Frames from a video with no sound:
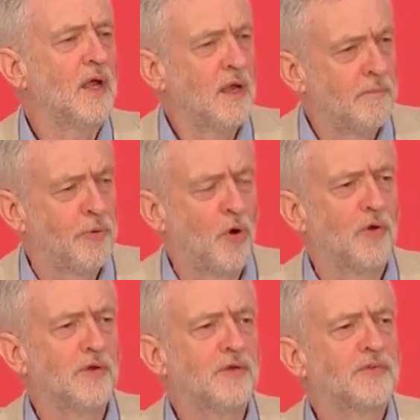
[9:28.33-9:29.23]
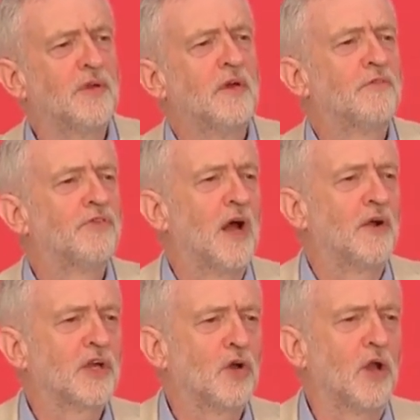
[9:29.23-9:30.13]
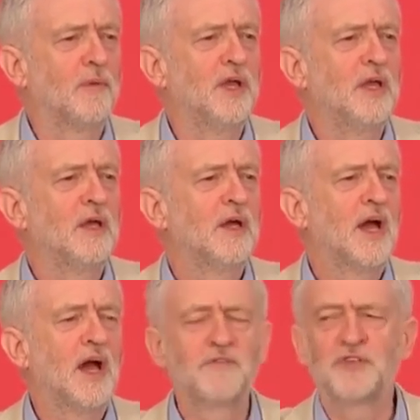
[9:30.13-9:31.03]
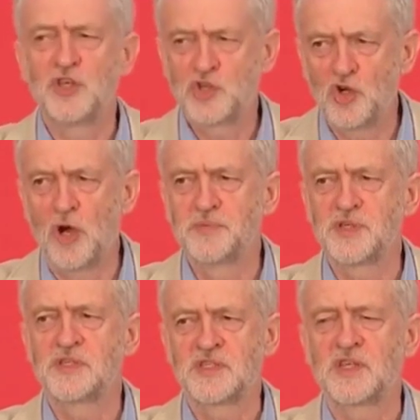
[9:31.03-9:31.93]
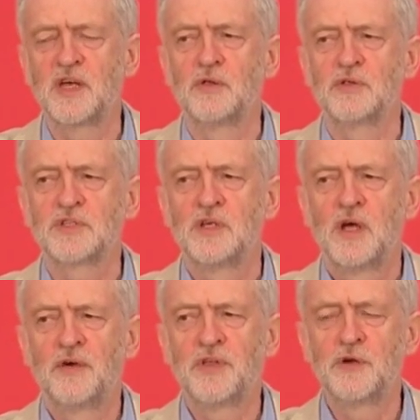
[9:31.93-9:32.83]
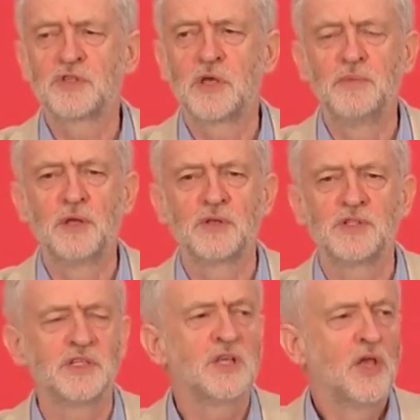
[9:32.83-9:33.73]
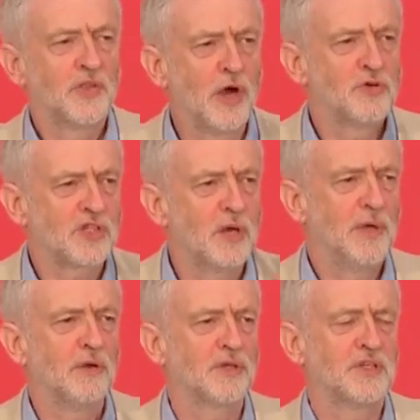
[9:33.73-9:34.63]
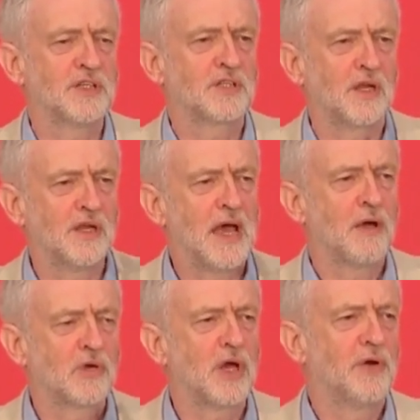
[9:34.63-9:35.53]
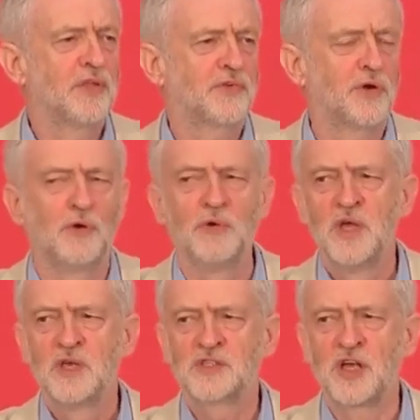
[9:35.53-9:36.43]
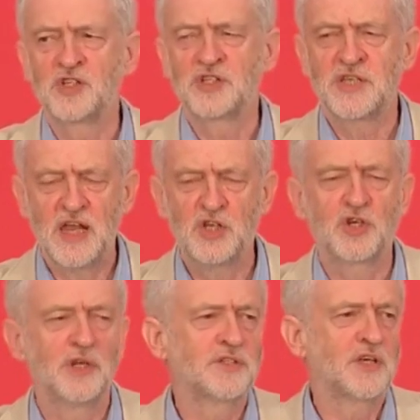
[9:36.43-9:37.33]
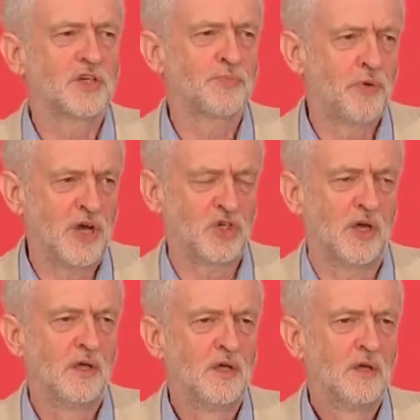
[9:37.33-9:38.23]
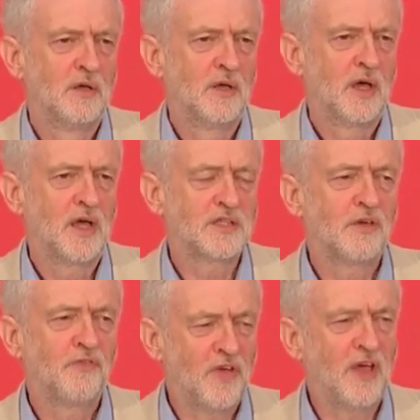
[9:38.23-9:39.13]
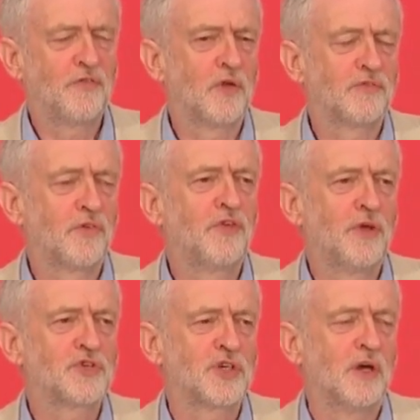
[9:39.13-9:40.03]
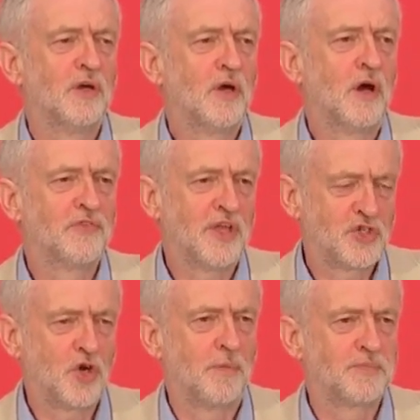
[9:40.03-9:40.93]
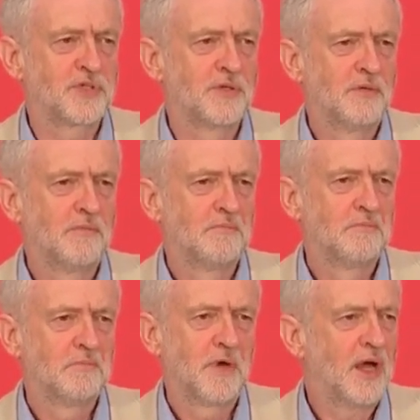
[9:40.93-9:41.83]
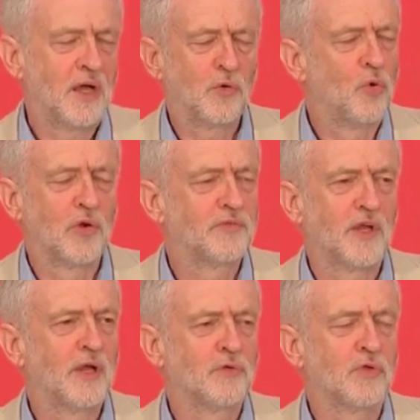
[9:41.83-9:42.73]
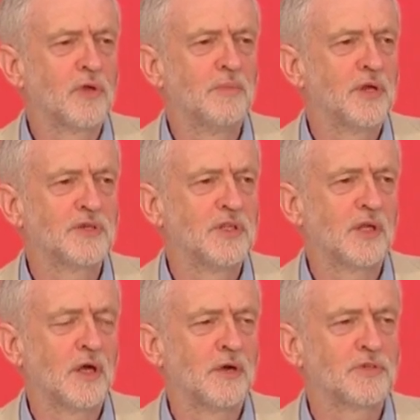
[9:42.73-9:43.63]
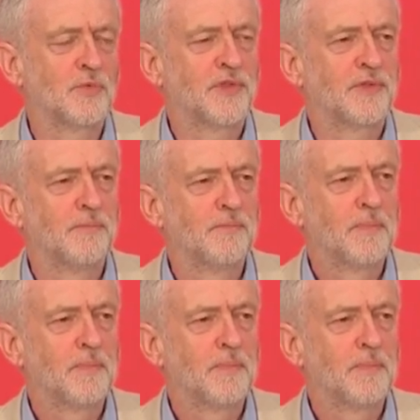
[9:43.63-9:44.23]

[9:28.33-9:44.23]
important for our economy and for the jobs and skills of those communities, those communities that are now going through such tension and such pressure as they're fearful of the future of their jobs and all of the local community that goes with them.